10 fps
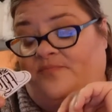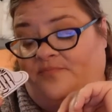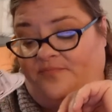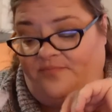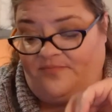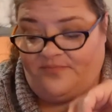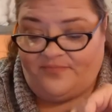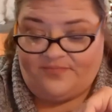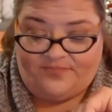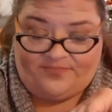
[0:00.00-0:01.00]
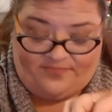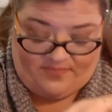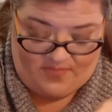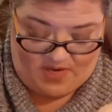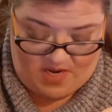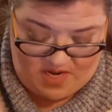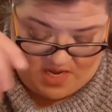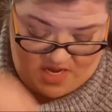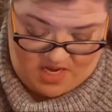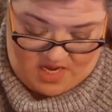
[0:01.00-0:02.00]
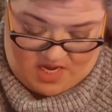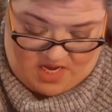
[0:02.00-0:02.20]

Nobody speaks.